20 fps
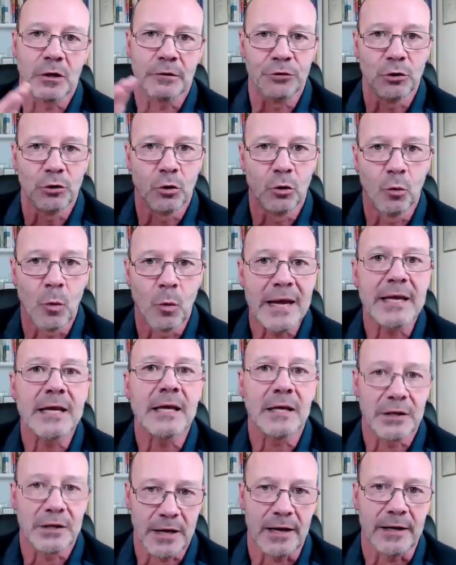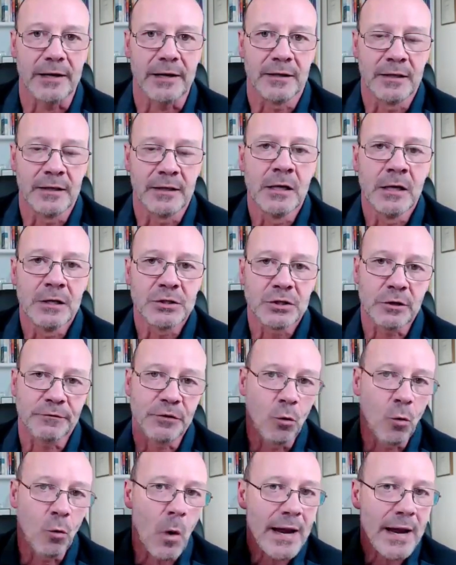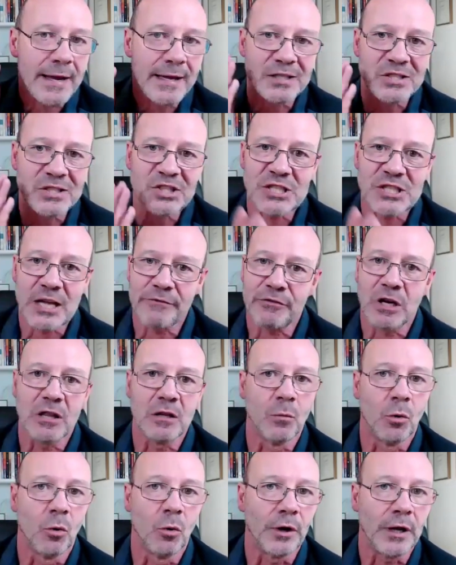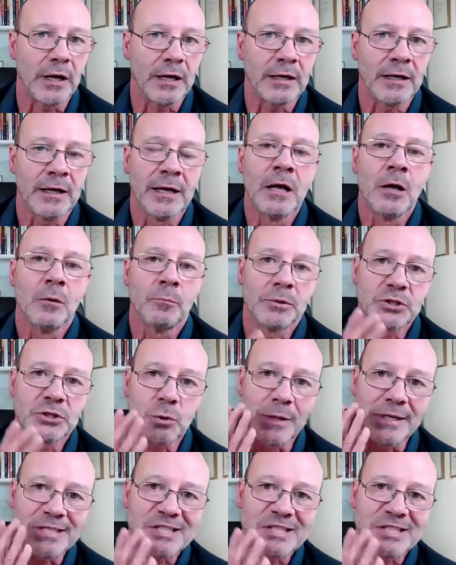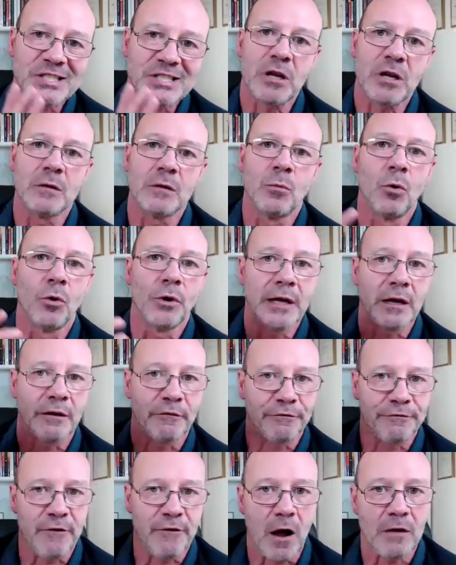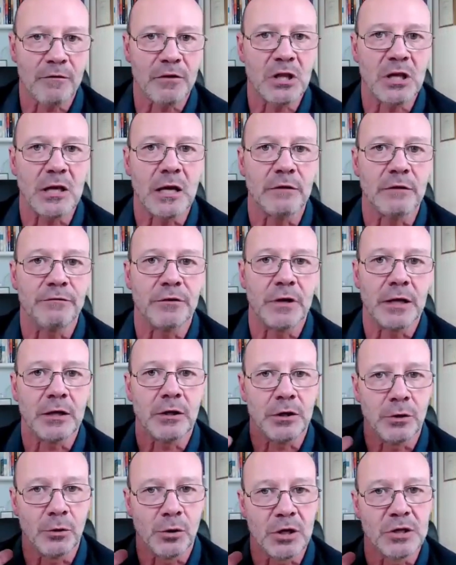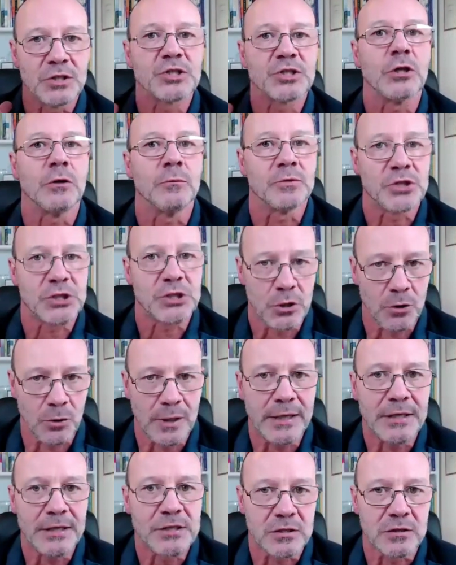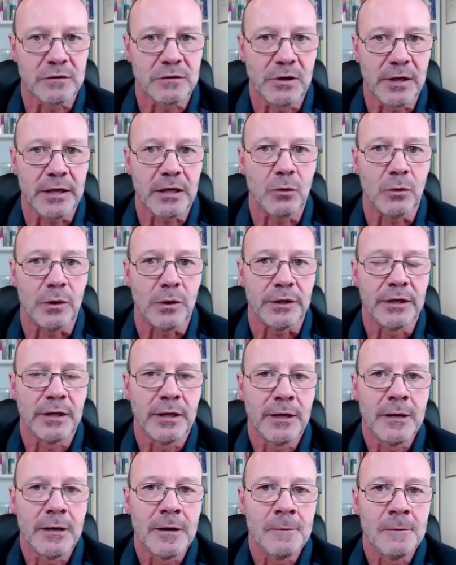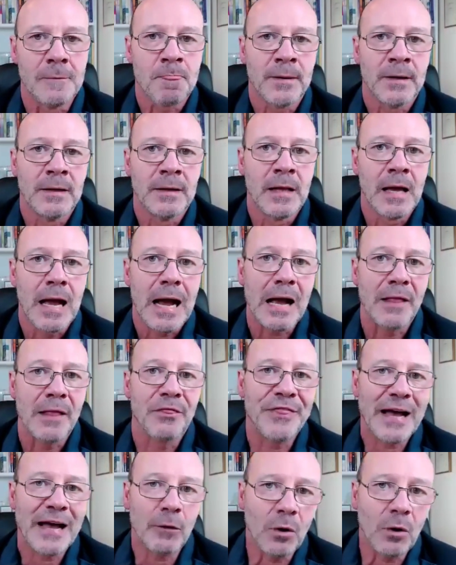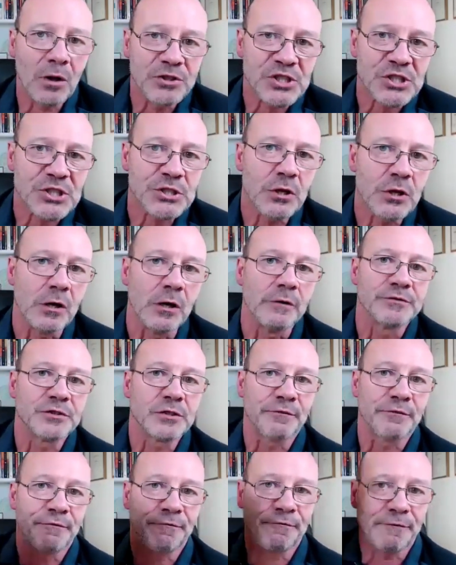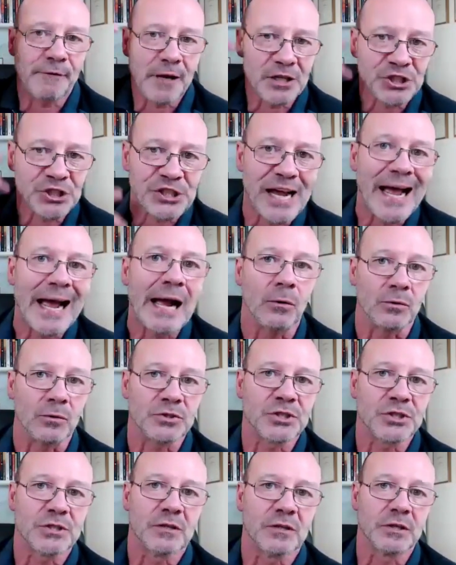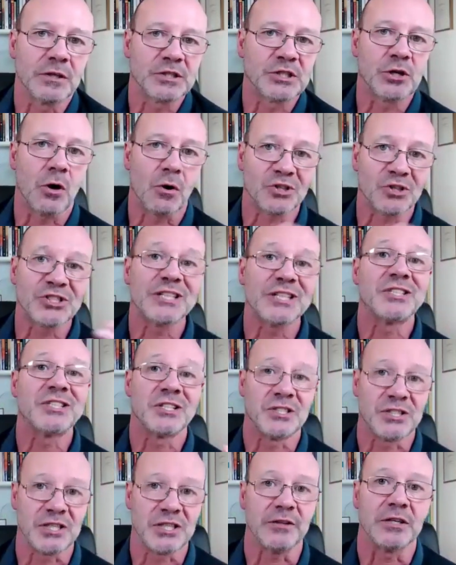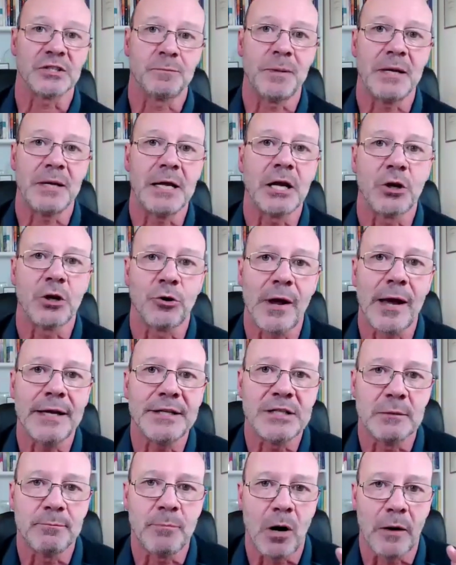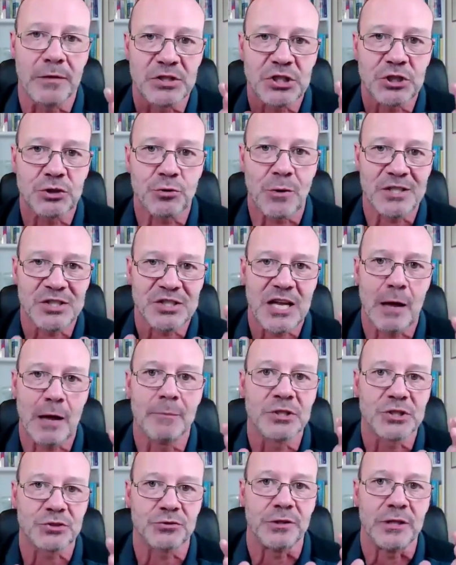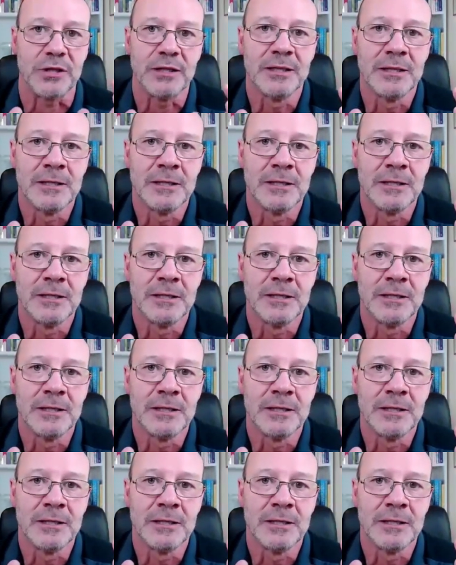of your waking day. So if you wake at 7 in the morning, between 7 in the morning and 5 in the evening, you consume 2 liters of liquid. And that will serve to flush out the toxicity that's being created by the stress chemistry.